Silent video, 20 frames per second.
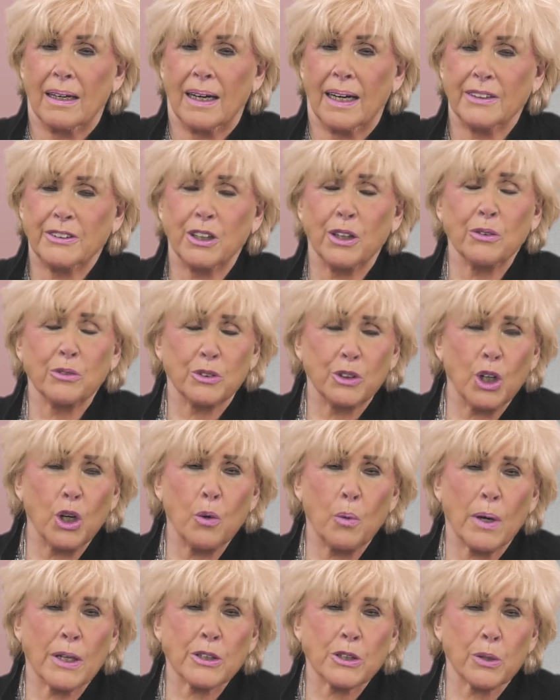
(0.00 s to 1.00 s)
I don't know
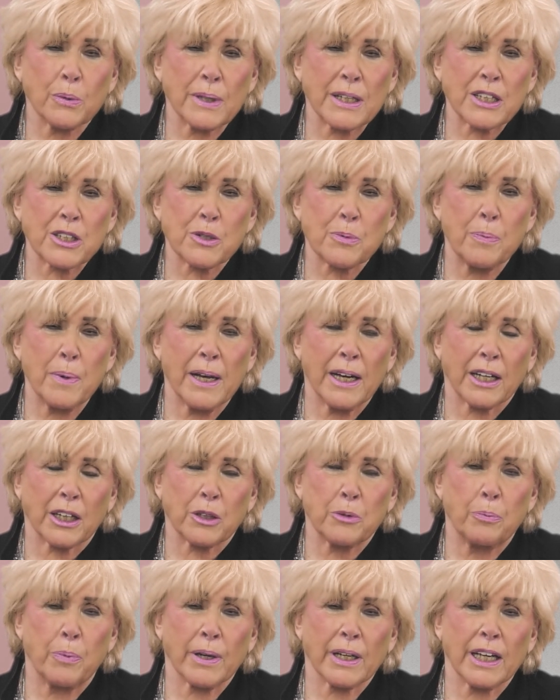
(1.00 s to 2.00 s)
what to
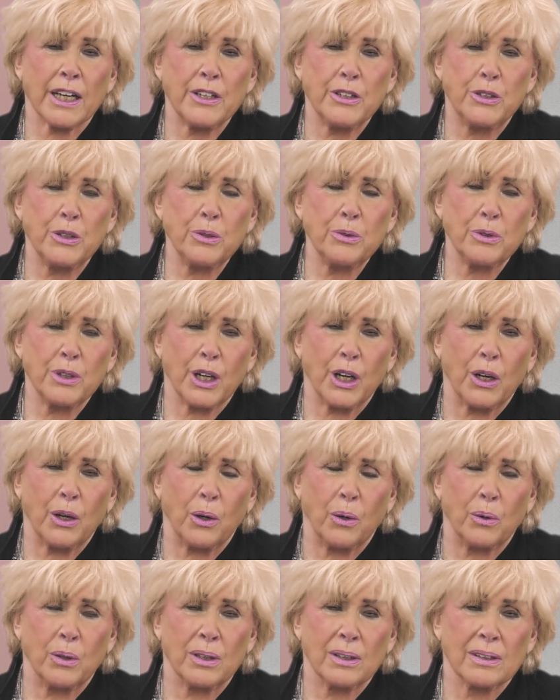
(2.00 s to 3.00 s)
expect, but I do
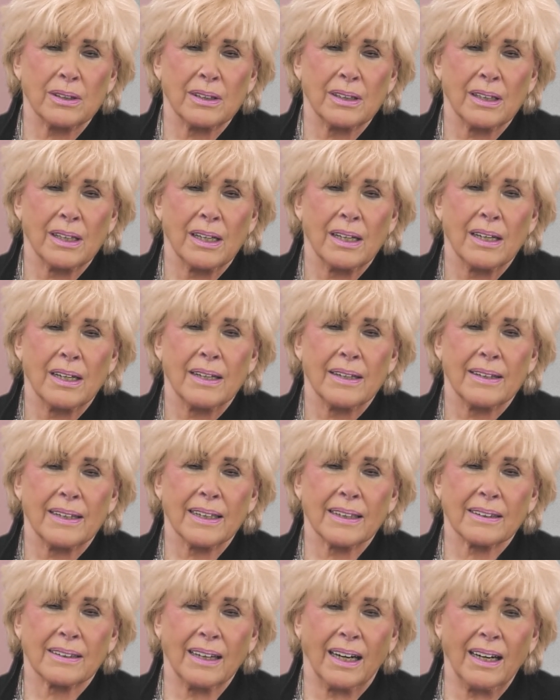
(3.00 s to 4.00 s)
know
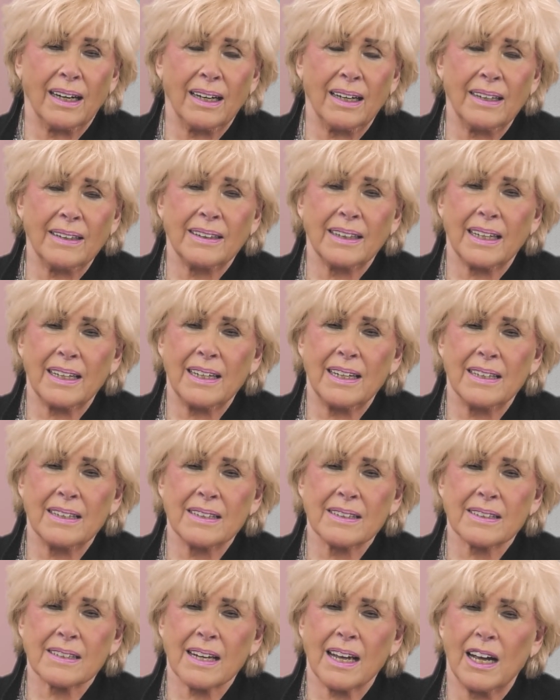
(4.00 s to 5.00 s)
that God
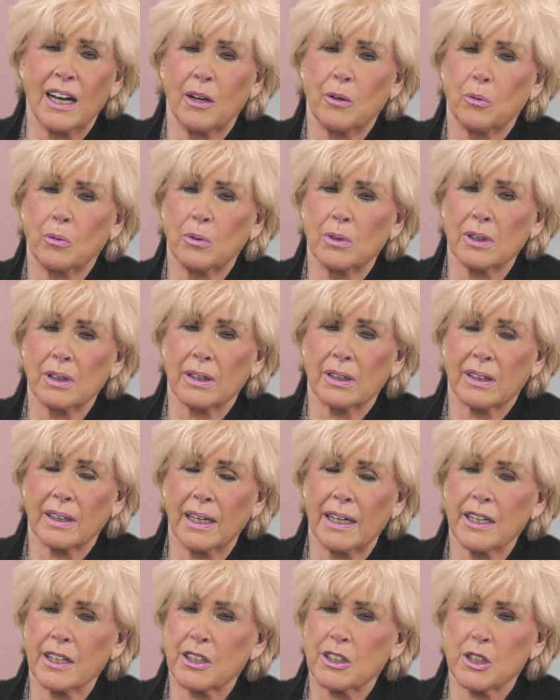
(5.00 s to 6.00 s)
is at work
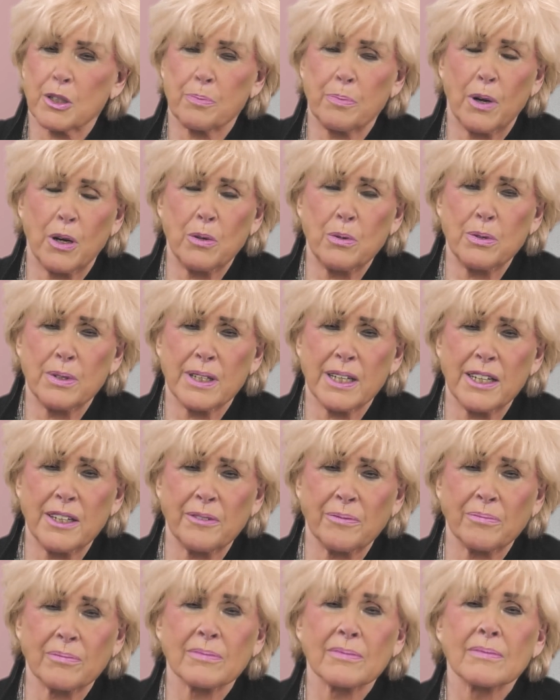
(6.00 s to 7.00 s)

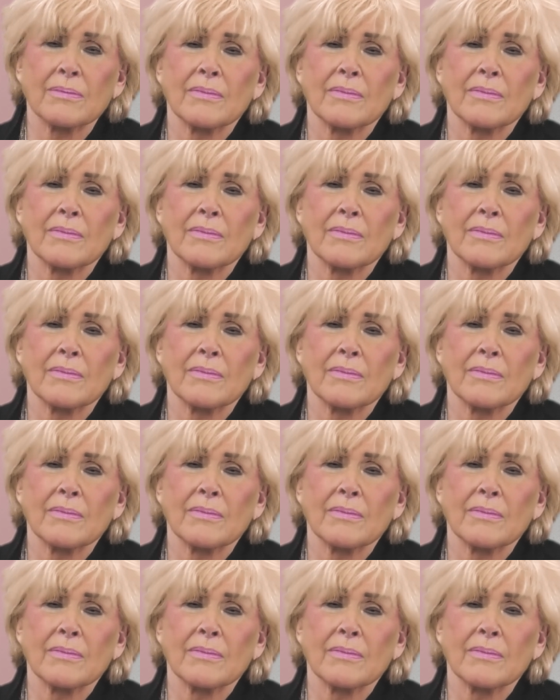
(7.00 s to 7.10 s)
exposing